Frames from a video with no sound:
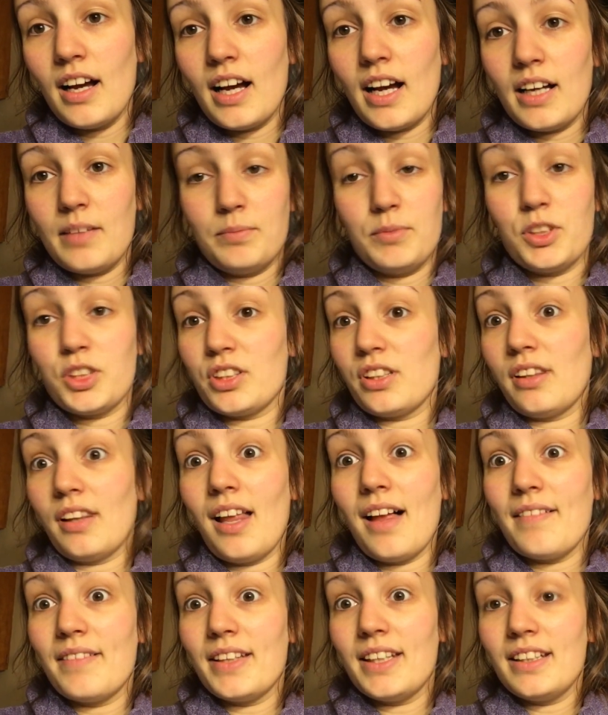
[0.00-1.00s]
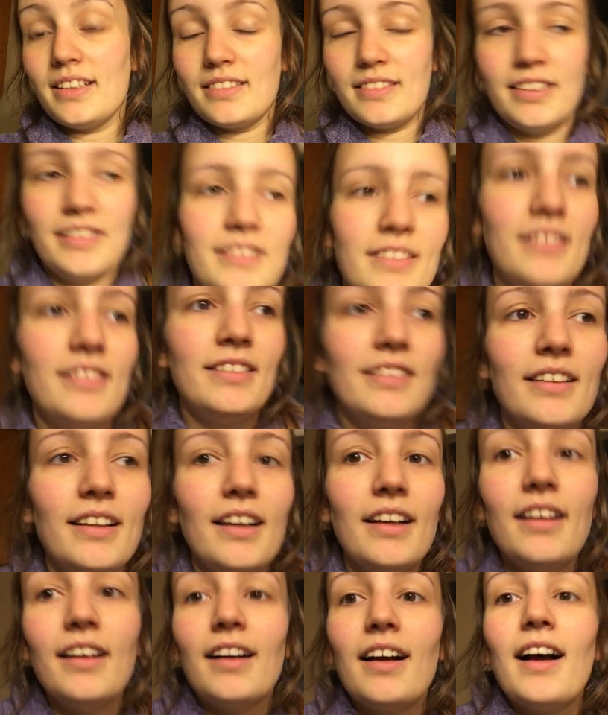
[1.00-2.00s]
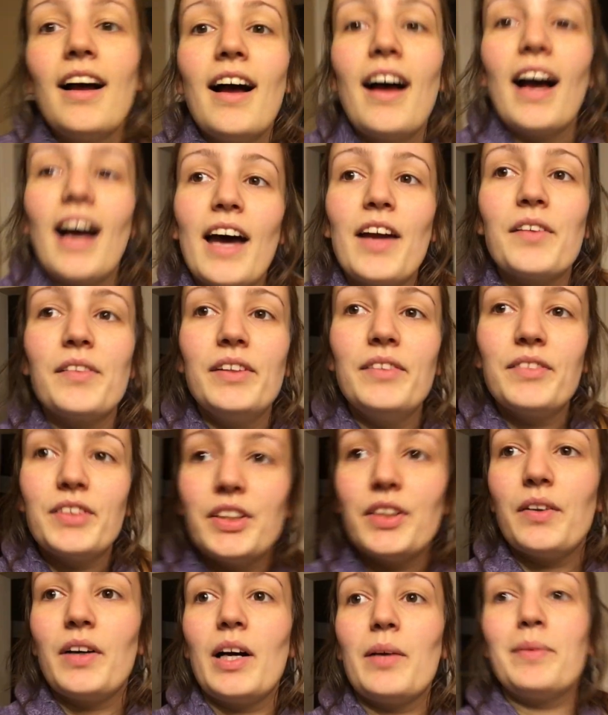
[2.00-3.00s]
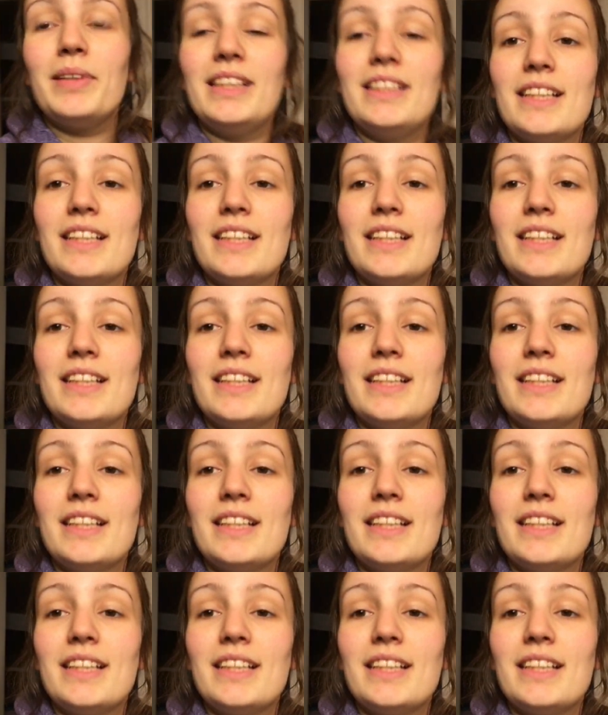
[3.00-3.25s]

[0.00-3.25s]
I'm just loving it. I don't even know how many